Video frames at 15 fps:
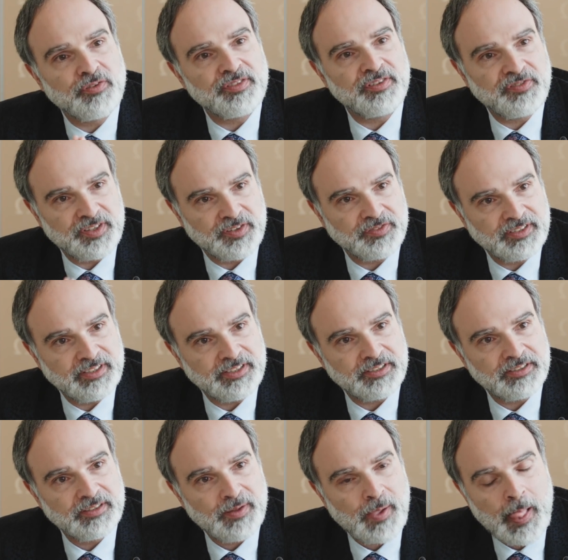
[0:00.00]
of the
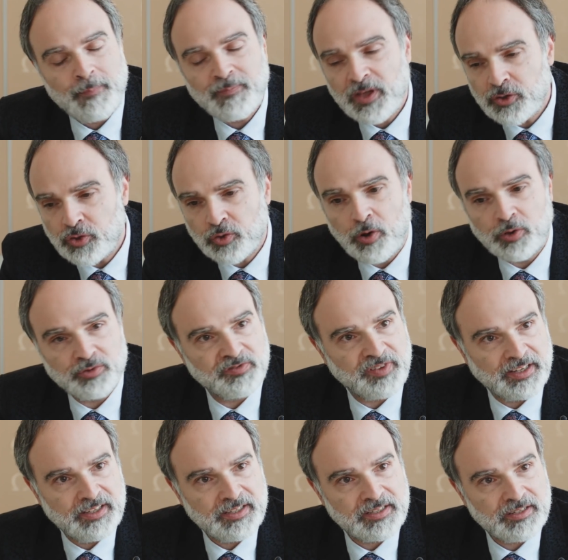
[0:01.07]
50s to go to
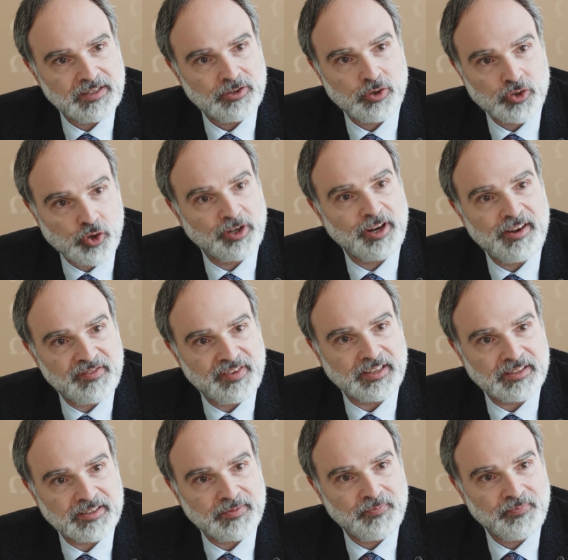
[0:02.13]
Venice to join an
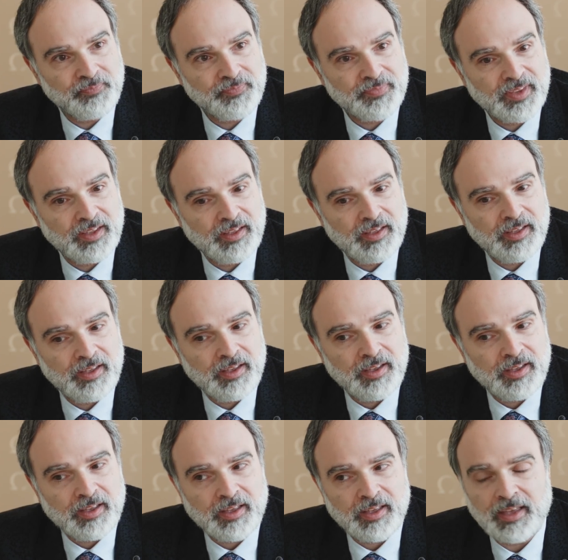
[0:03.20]
event.
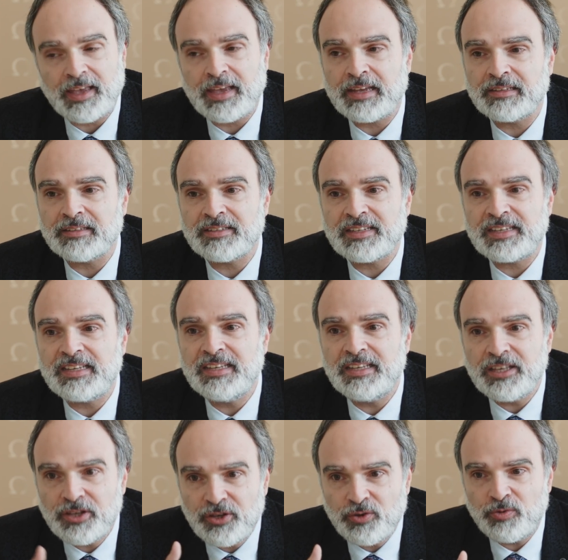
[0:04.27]
And he
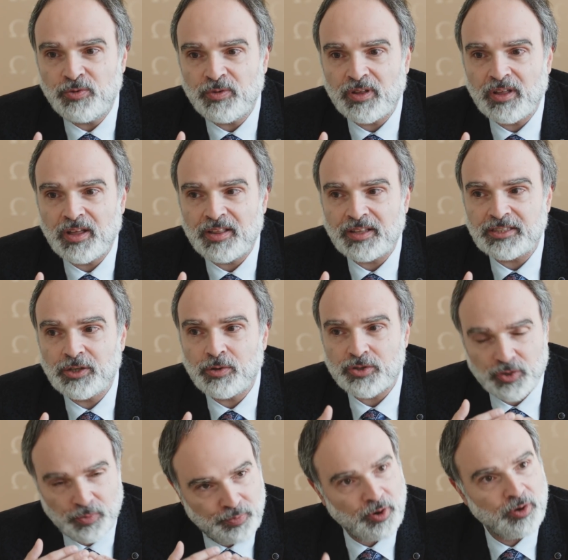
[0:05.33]
knew that he
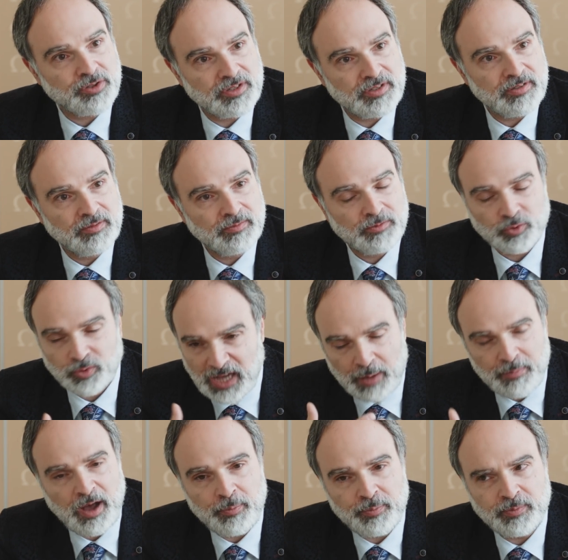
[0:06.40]
was supposed to
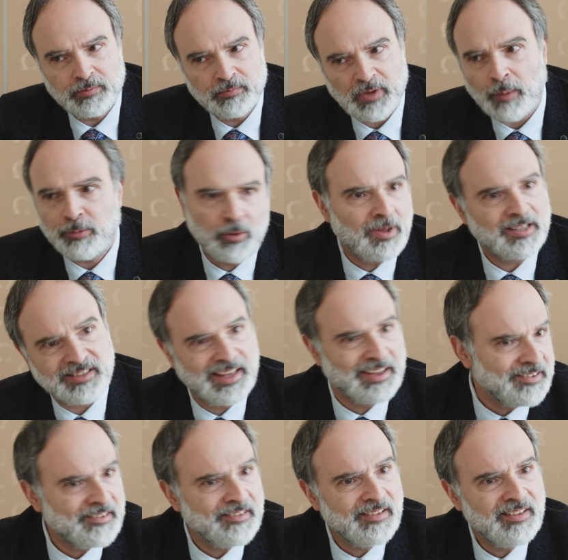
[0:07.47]
come up a couple of months
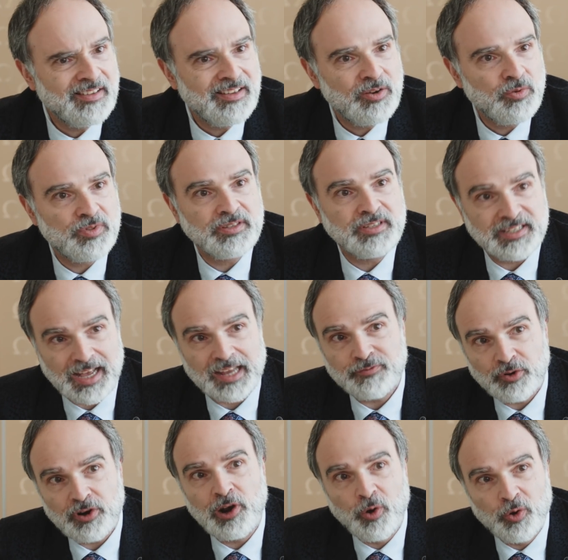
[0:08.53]
later with a design
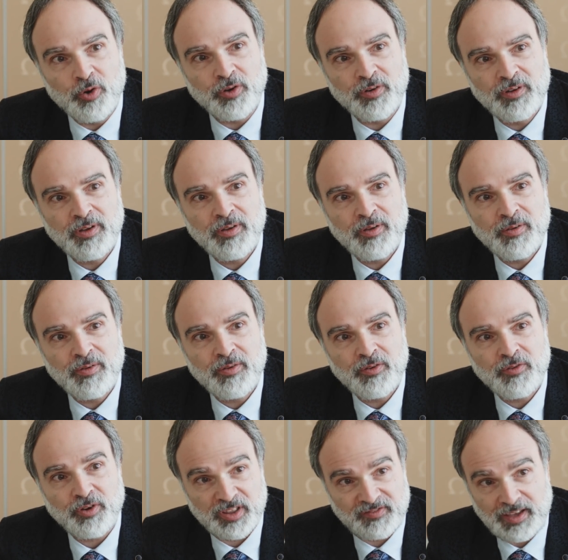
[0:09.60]
for a logo
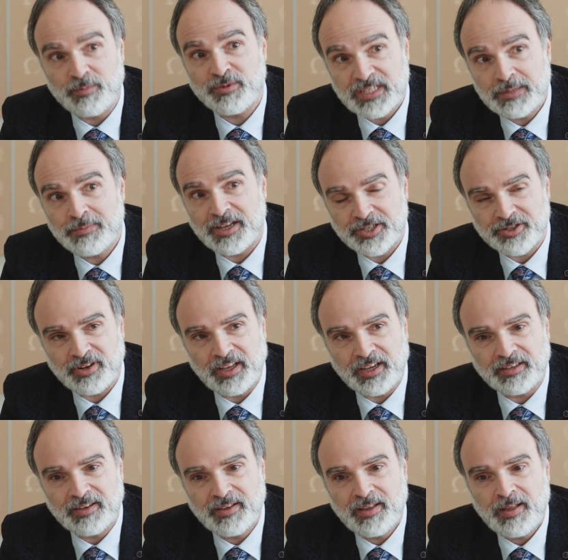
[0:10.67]
for the famous Seamaster line.